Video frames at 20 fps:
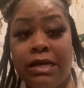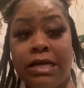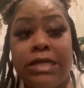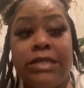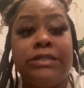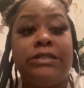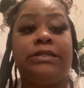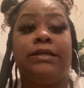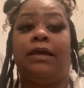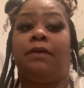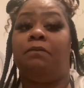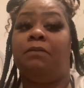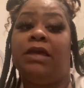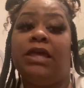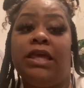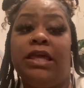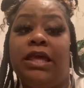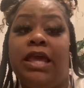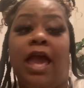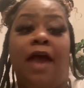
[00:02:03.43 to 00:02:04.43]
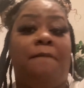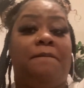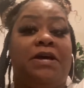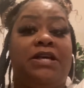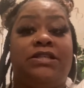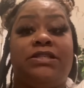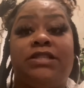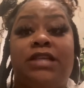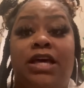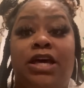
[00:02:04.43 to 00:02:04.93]
took me and my
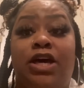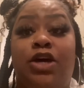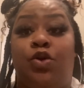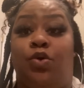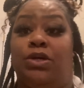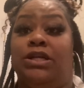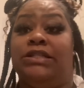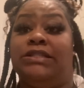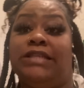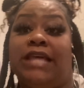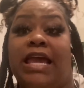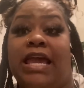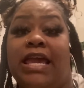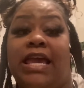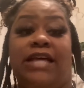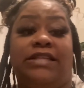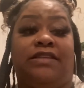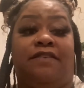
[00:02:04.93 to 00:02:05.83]
son on a date as a